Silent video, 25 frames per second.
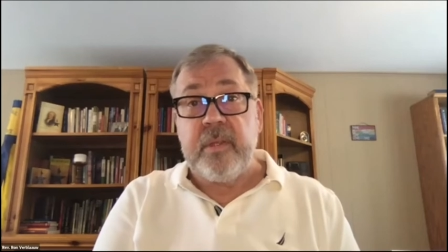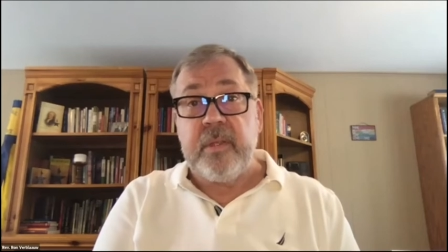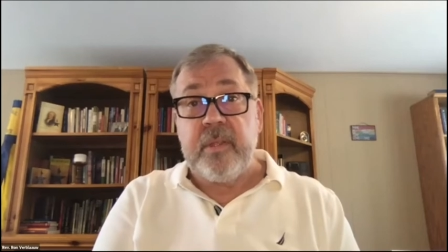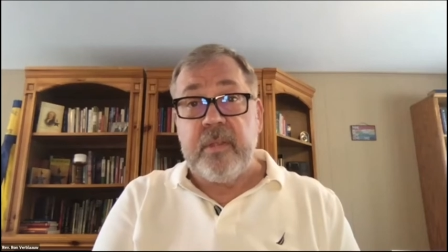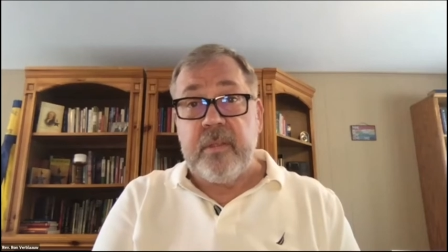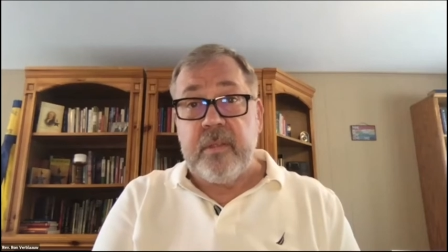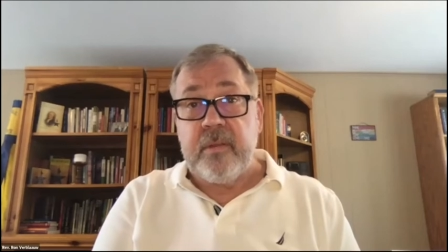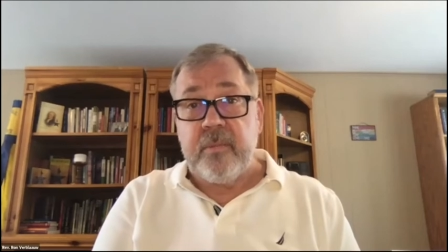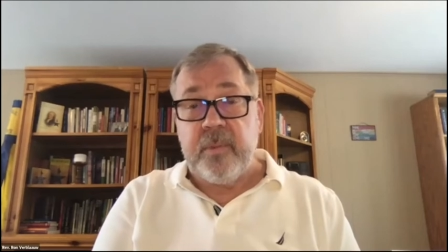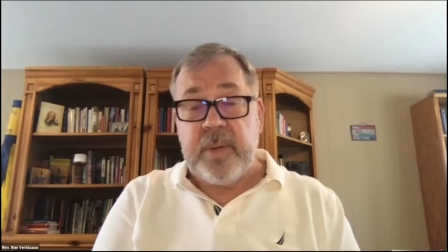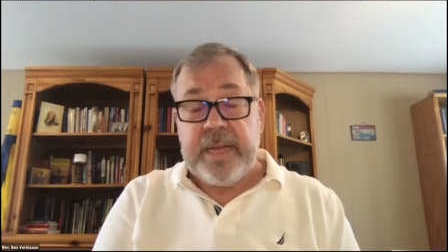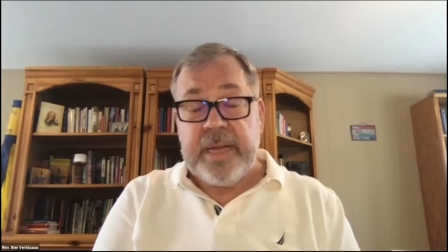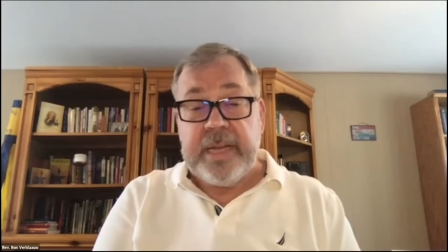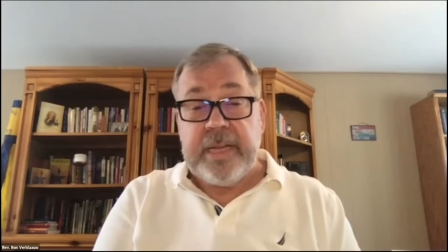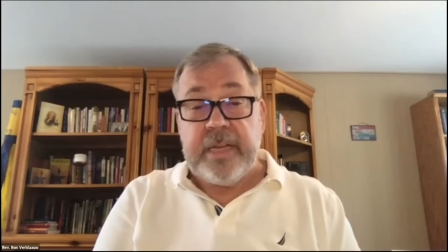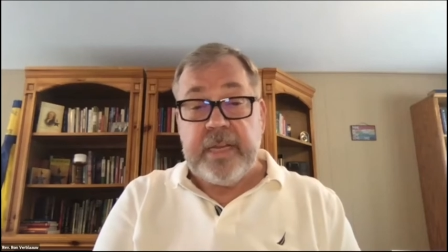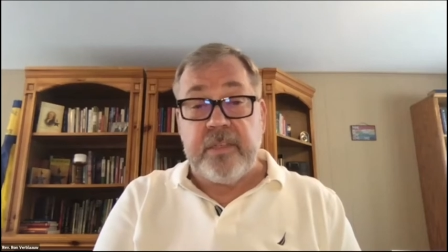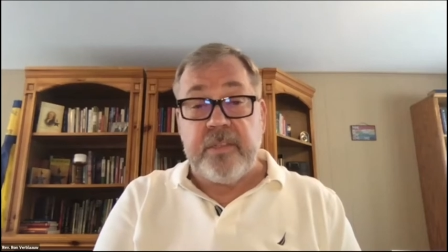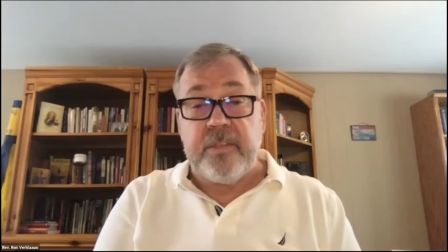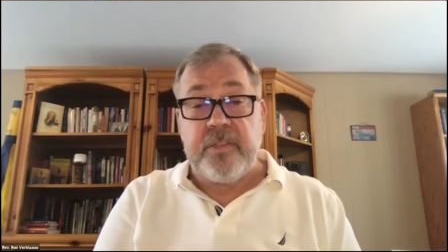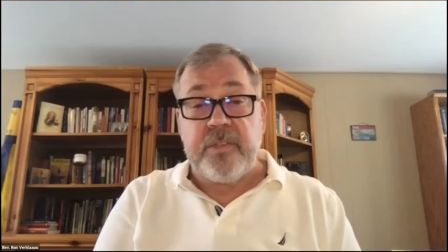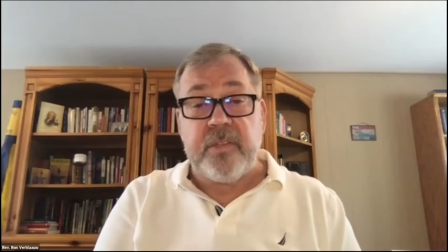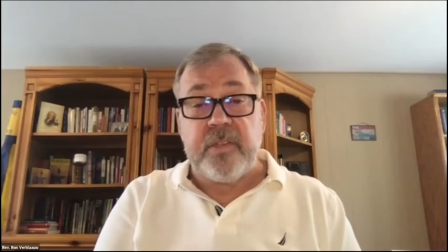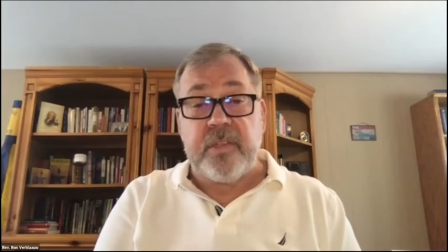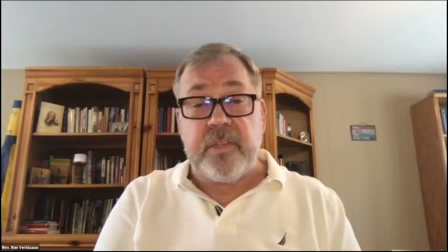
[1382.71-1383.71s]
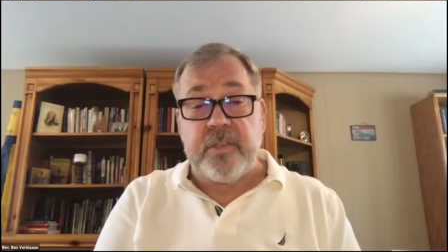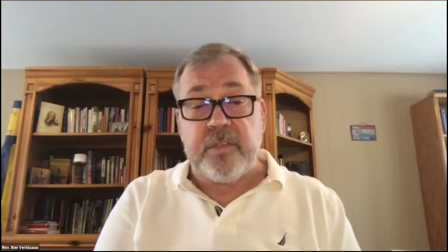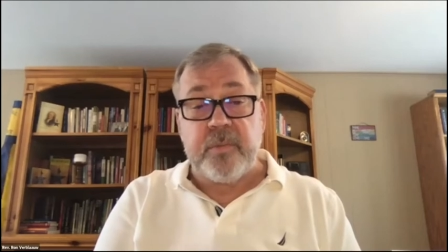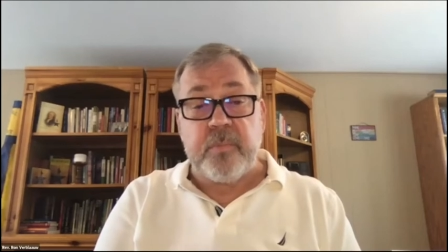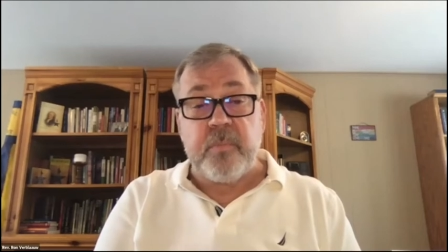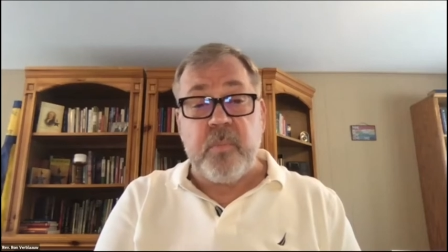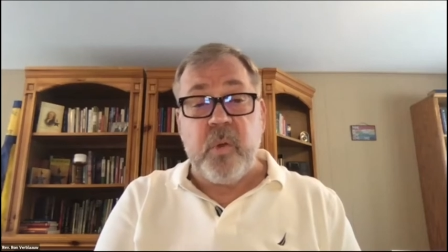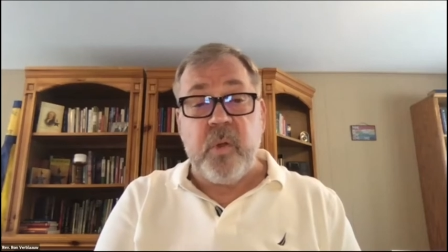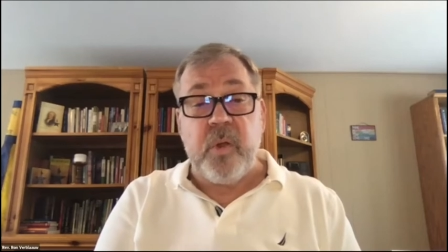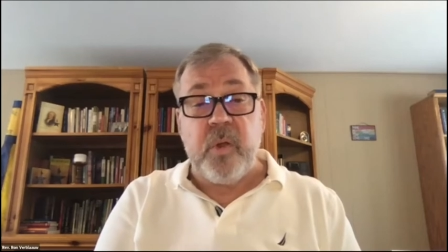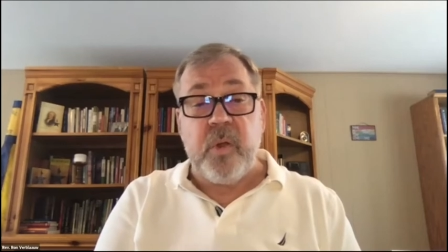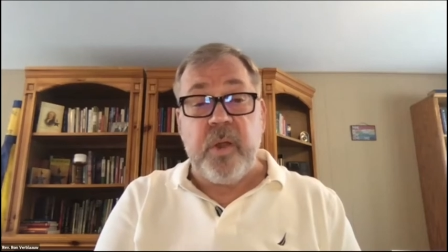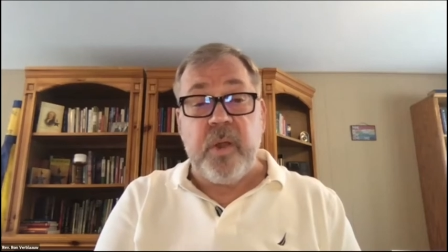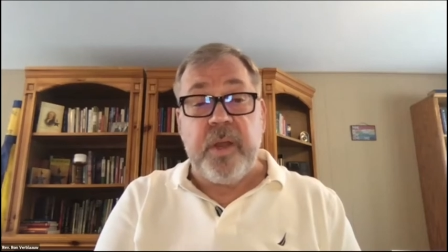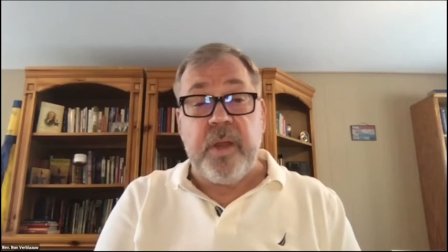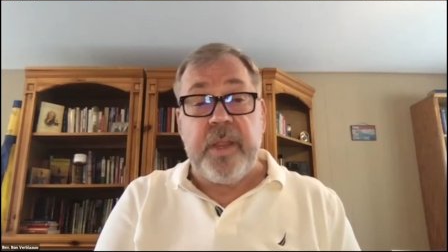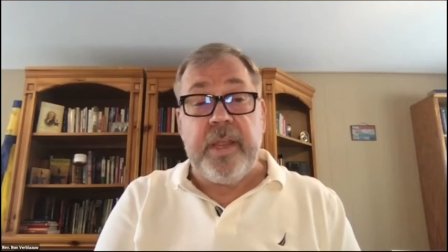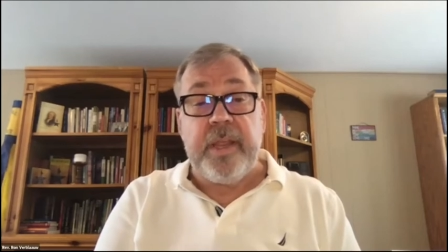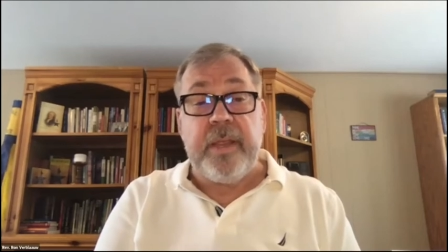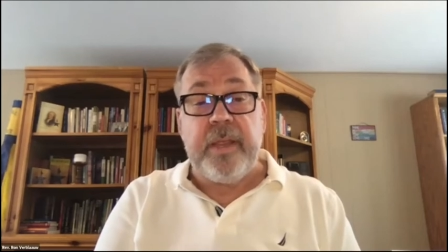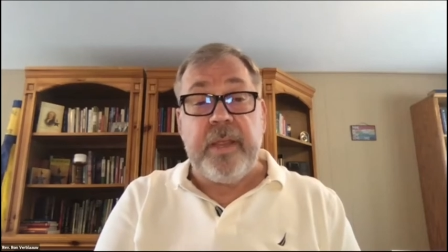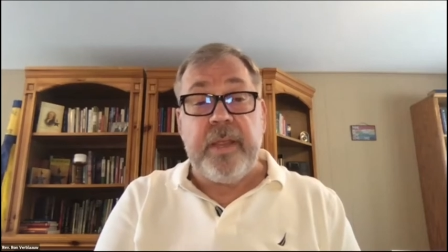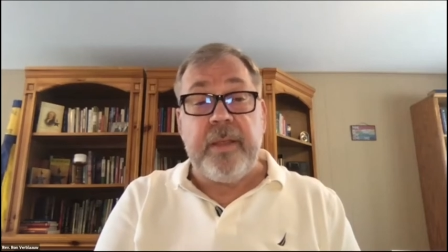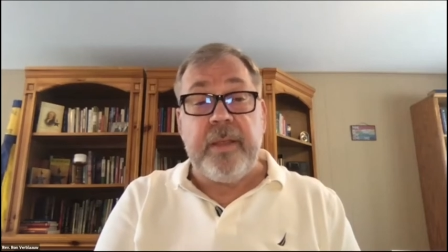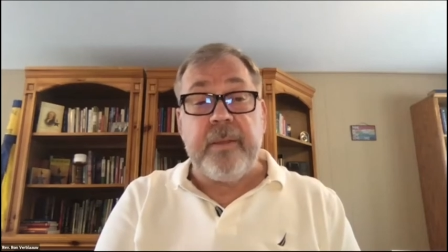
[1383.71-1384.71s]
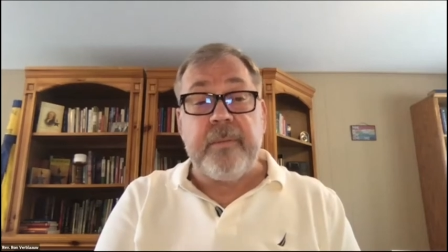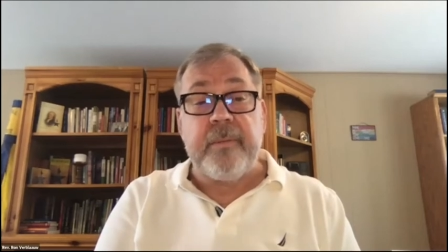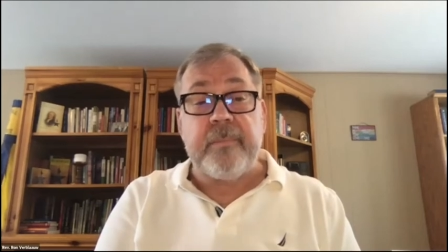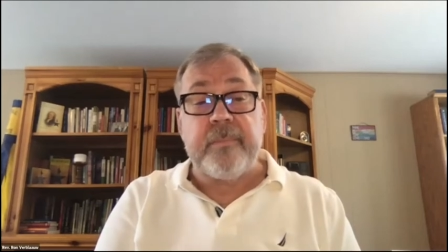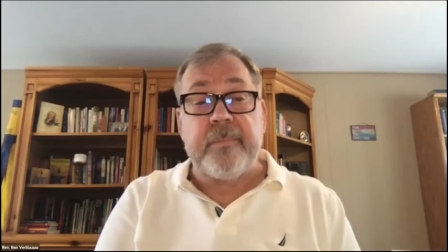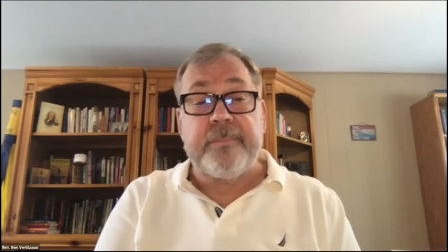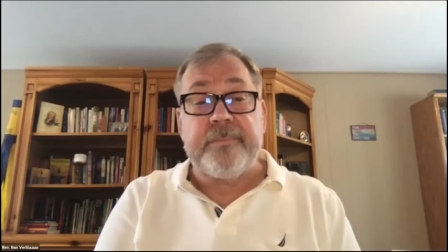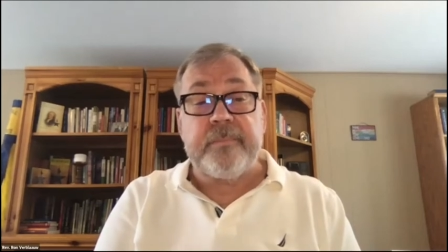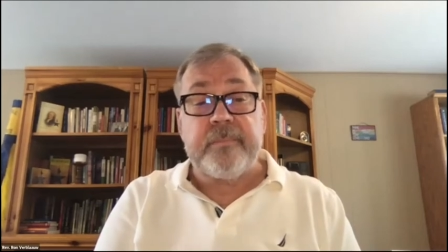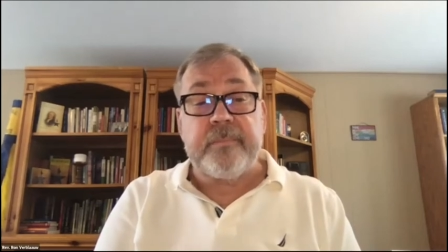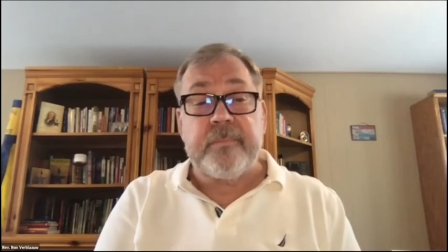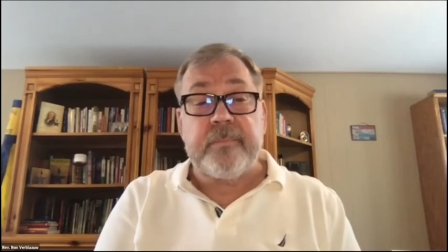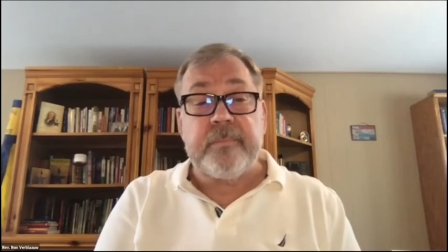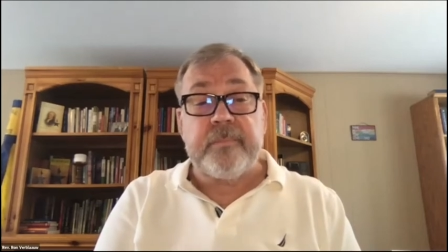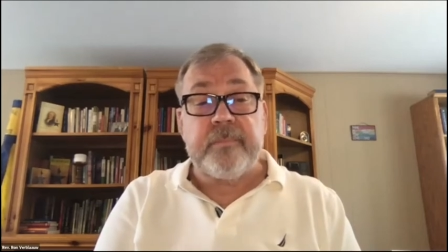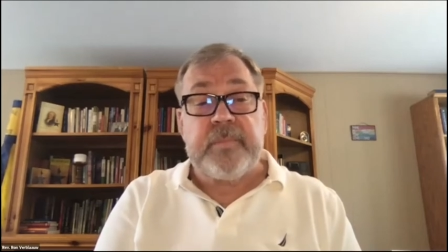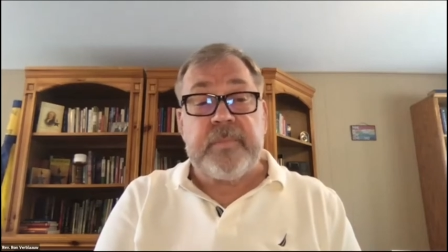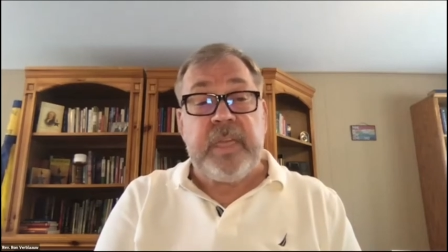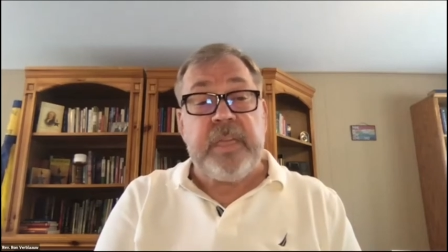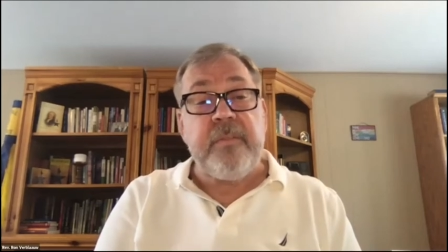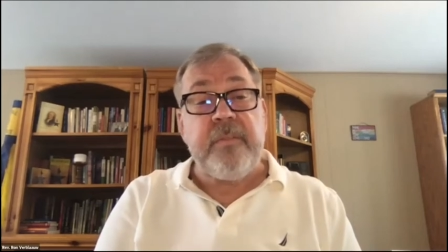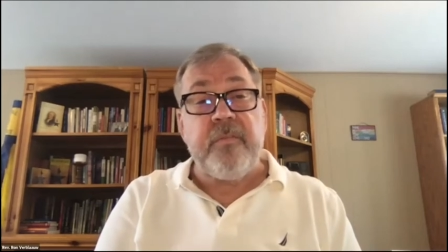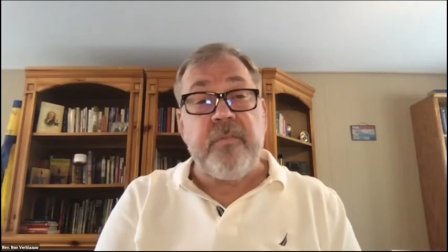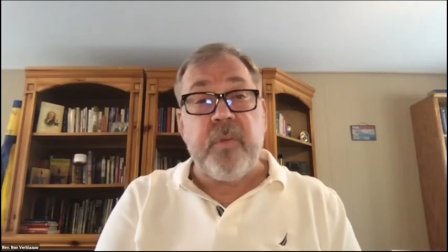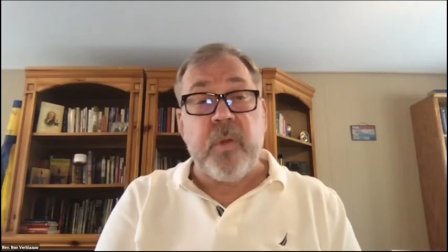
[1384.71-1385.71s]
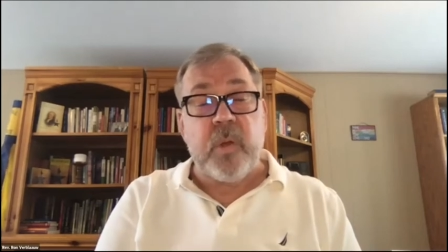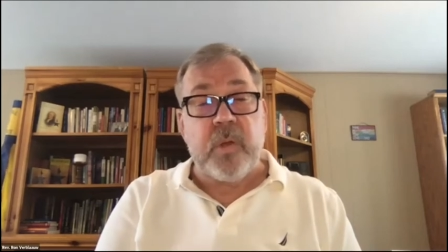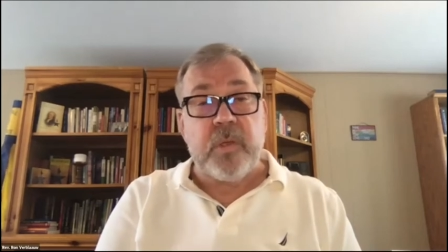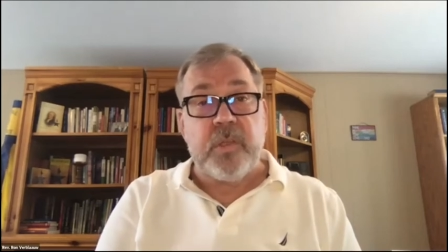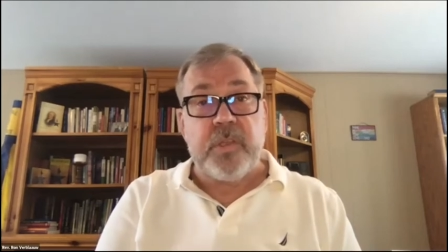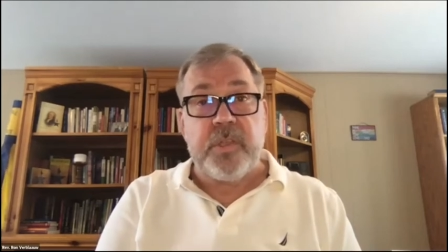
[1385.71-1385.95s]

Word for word: reads this morning in verse